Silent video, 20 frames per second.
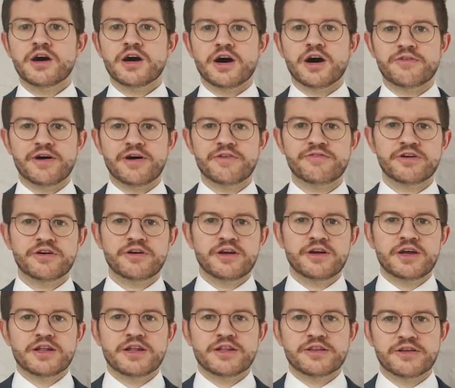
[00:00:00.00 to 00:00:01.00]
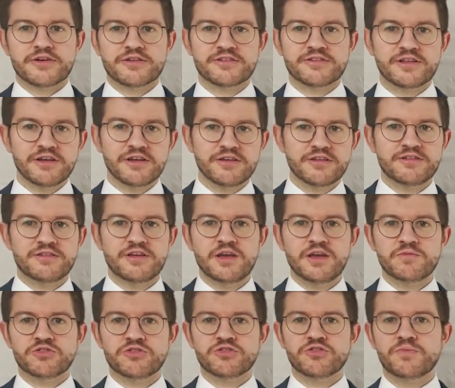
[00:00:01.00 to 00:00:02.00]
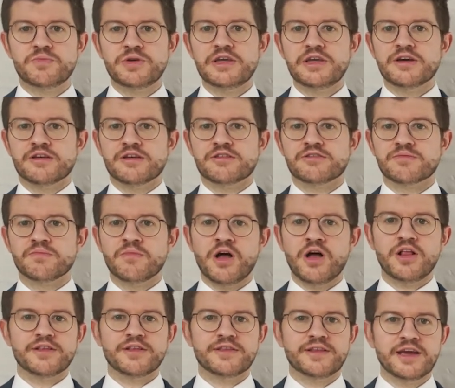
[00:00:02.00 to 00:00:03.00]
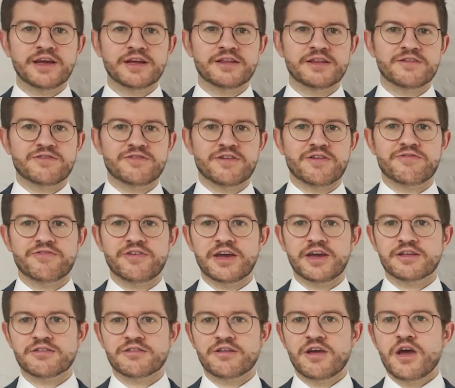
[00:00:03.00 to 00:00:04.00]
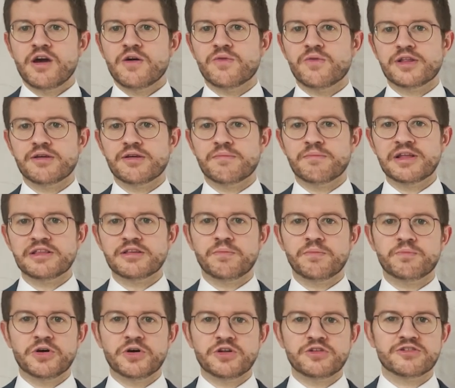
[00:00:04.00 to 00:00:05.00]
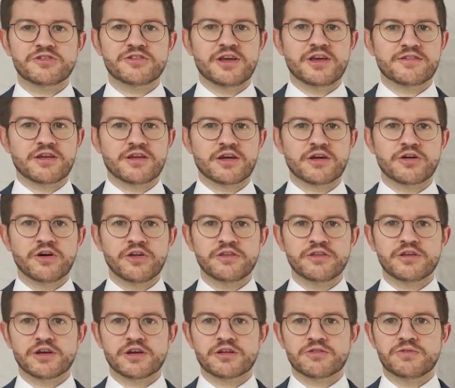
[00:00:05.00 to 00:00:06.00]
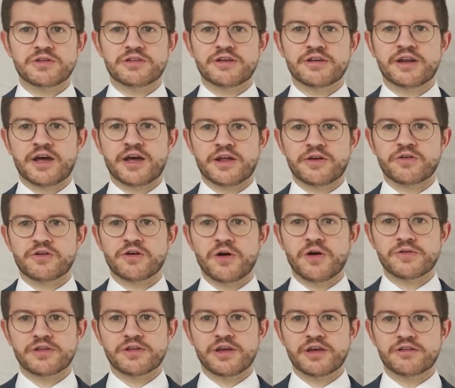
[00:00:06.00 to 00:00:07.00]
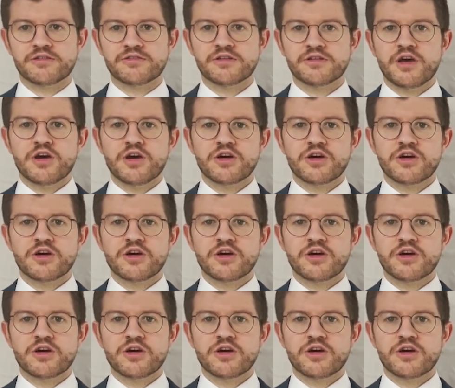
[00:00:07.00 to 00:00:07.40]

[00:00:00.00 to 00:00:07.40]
However, there still seems to be a small negative effect when the metal punch is in contact with the nanocoatings,